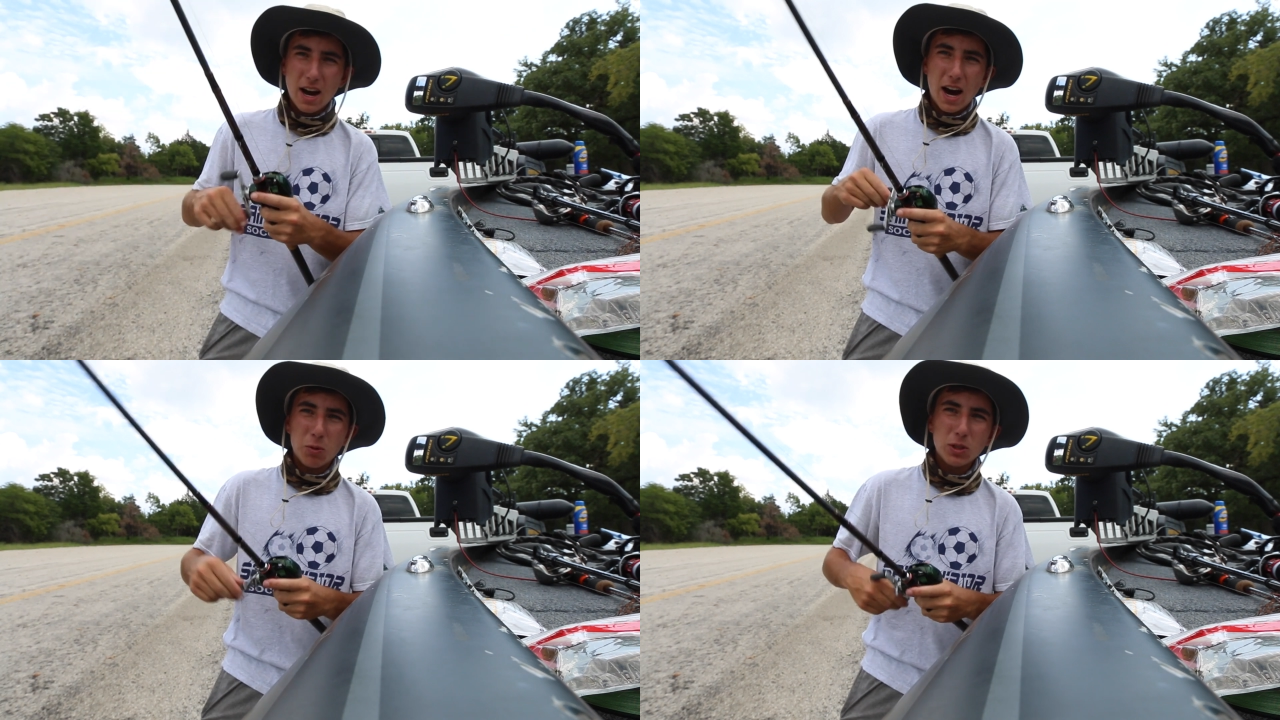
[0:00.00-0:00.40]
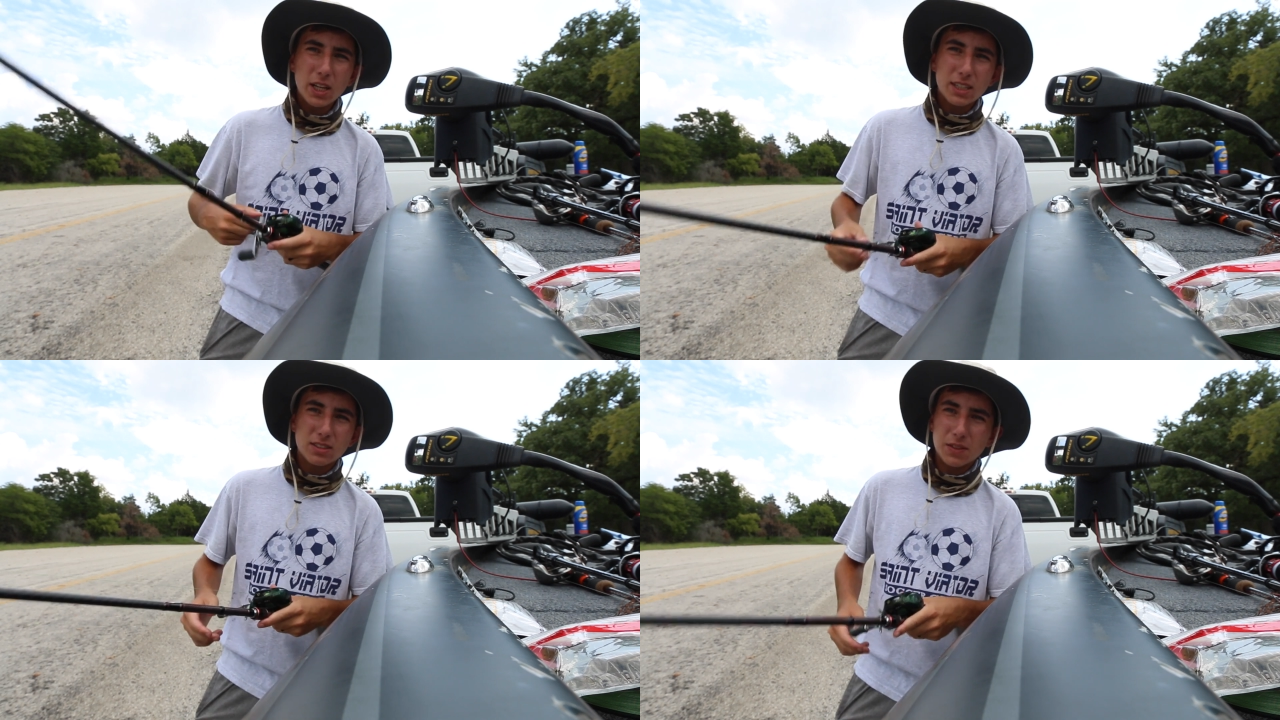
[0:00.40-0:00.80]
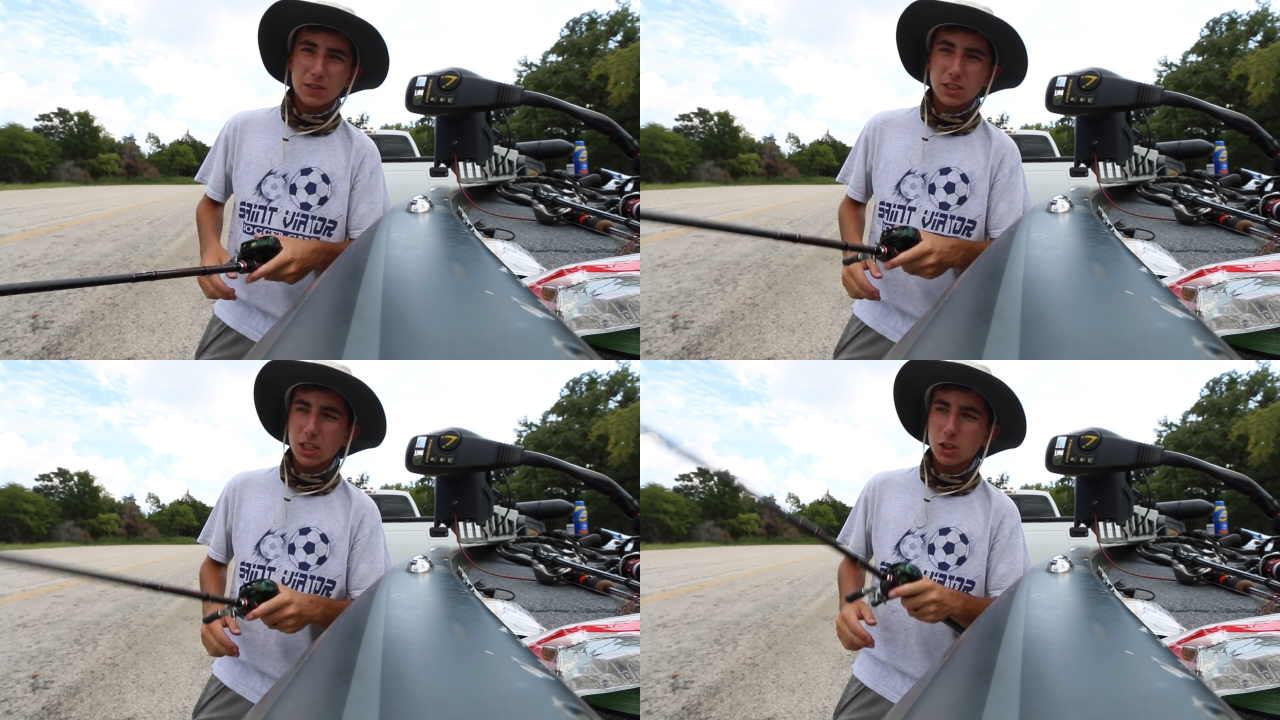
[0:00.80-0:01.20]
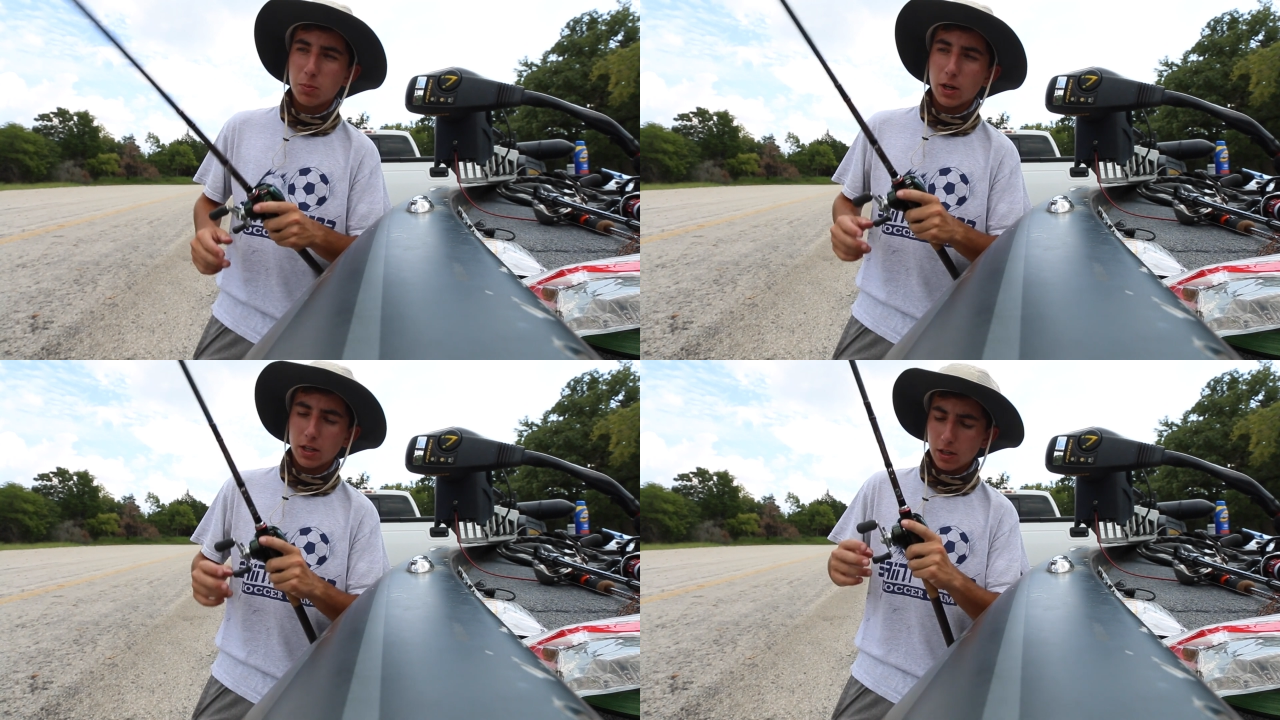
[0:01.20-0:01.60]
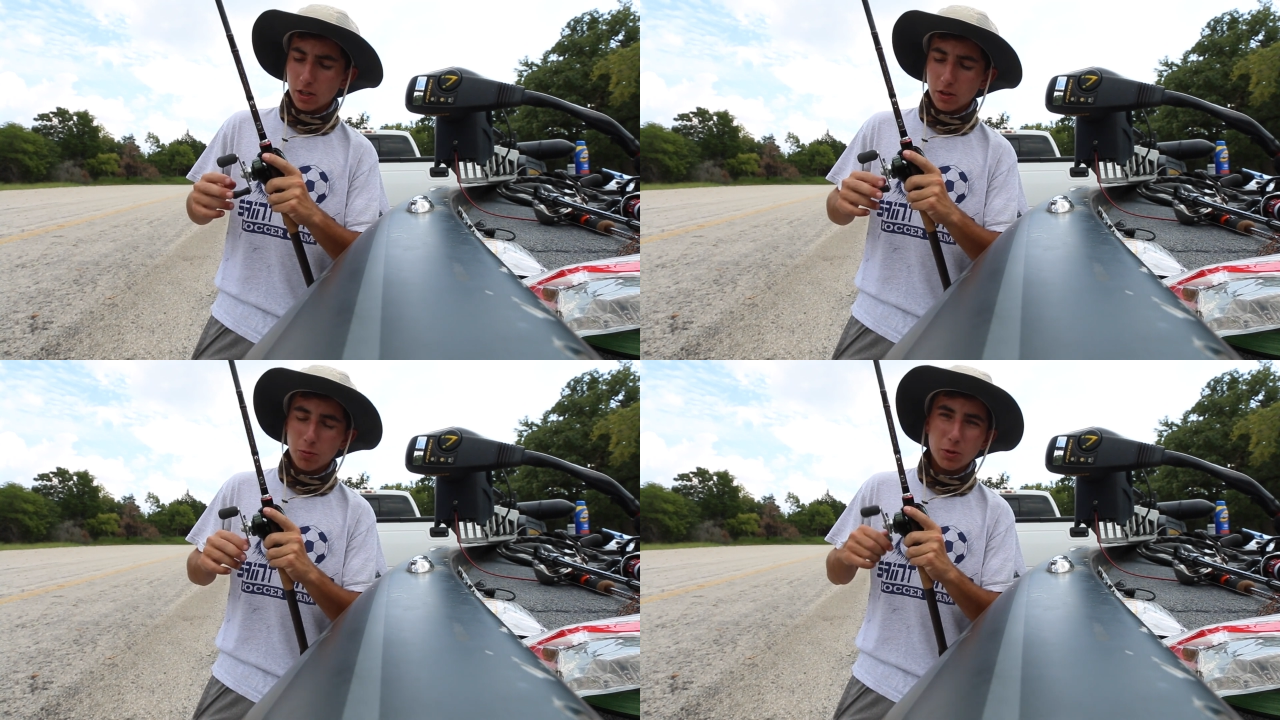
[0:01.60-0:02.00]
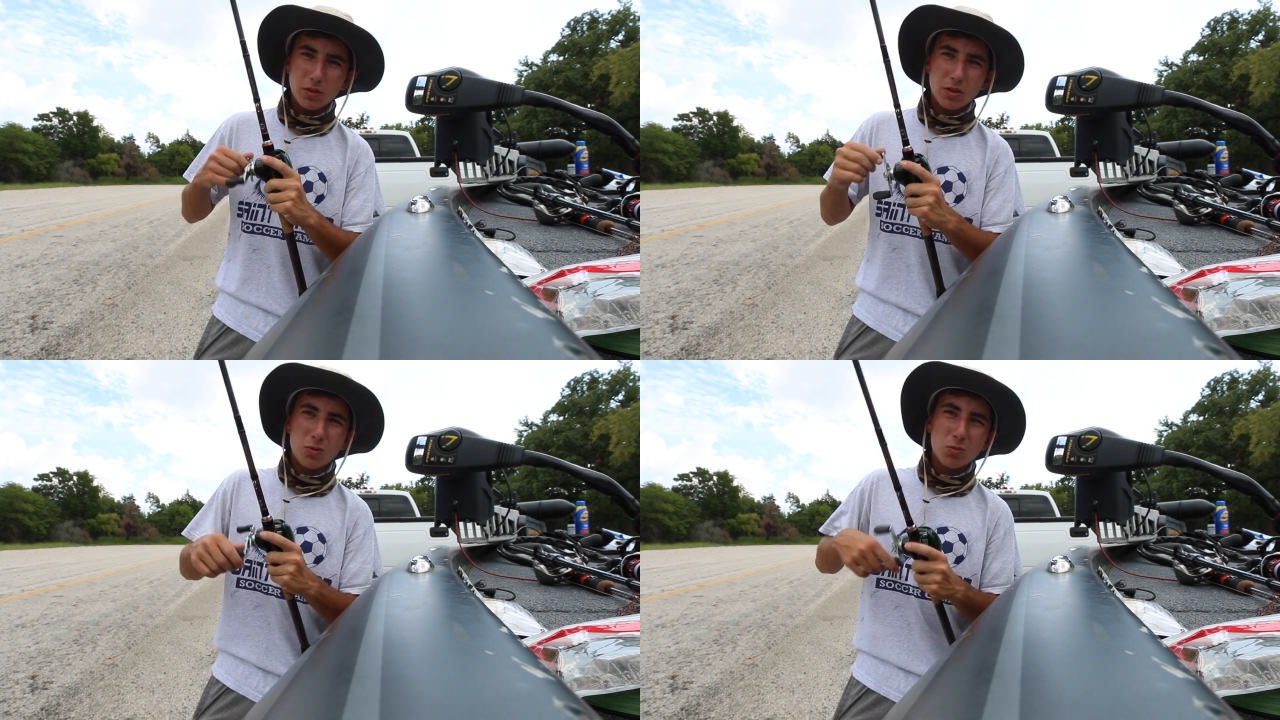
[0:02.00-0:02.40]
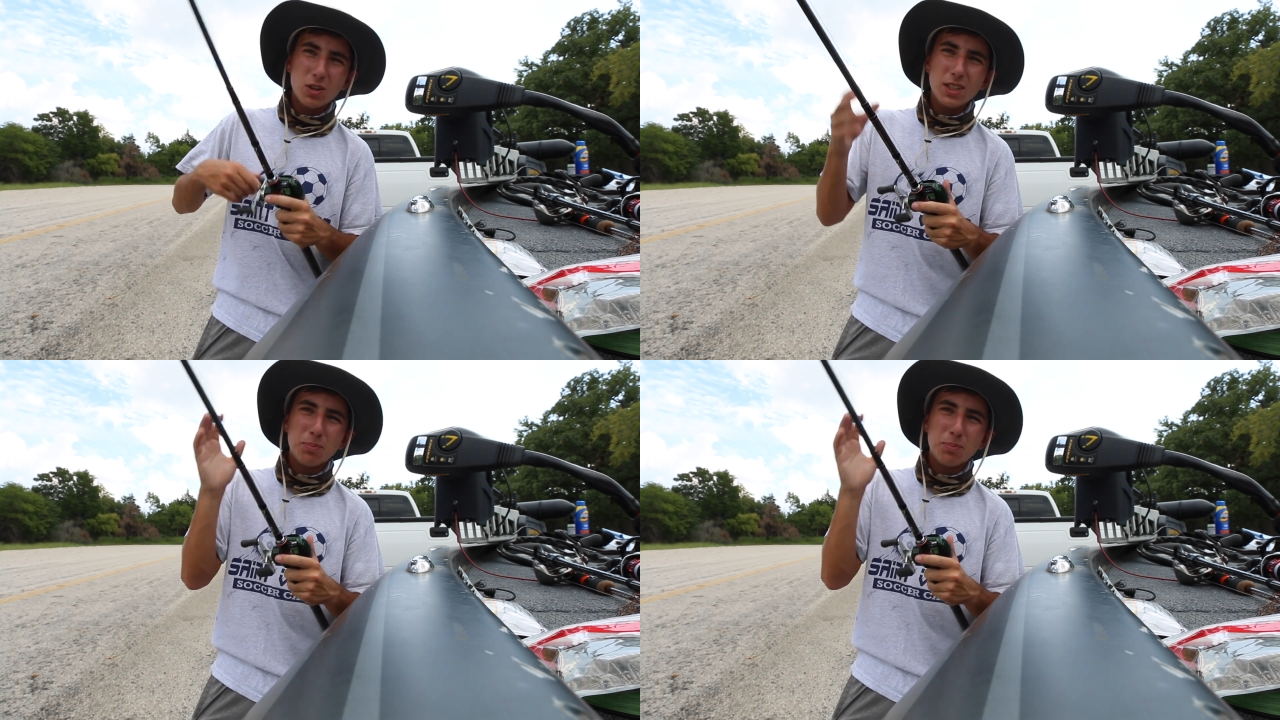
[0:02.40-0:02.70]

I would like a 7.6, but the really